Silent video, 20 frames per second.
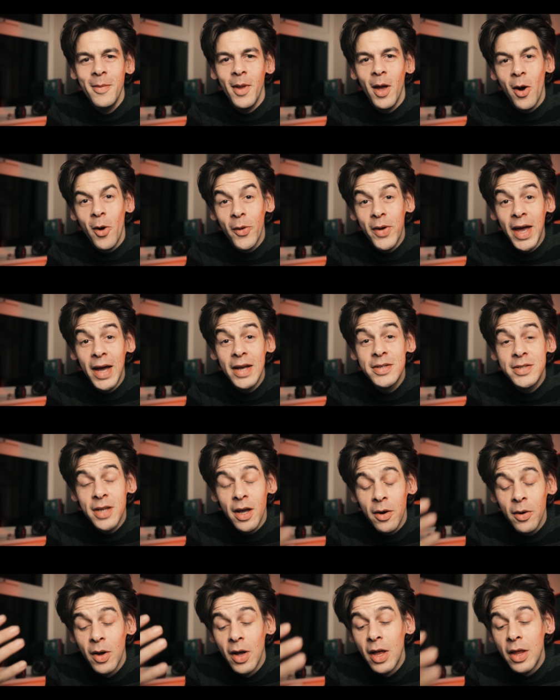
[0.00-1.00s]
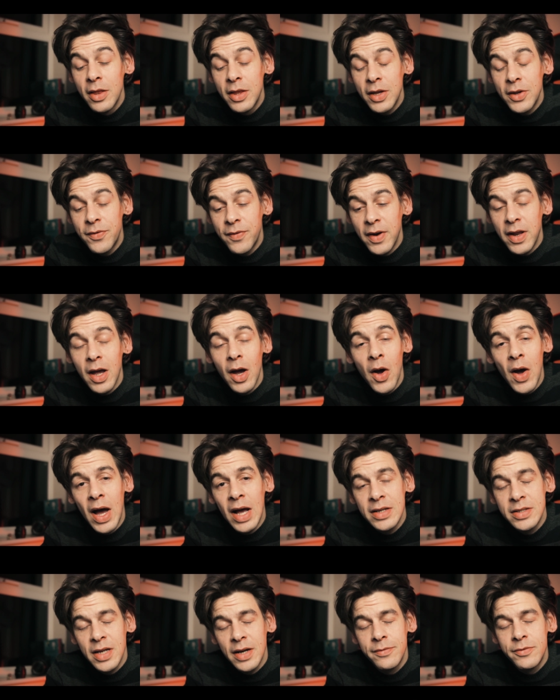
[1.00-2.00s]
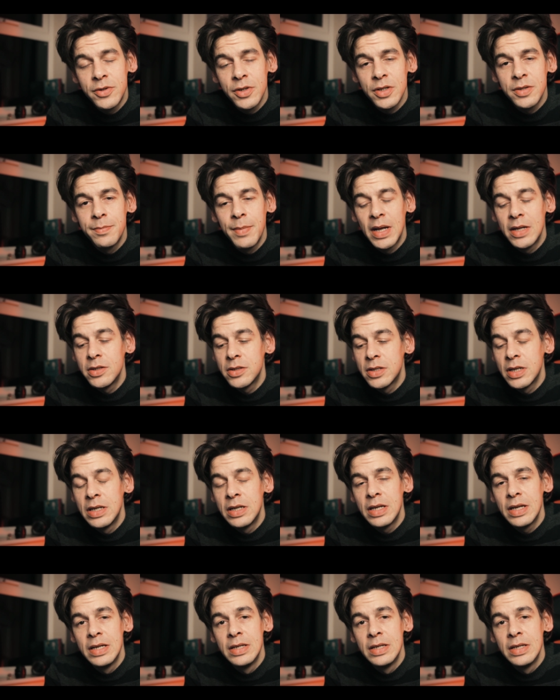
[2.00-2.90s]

Okay, so this video, as I've just mentioned,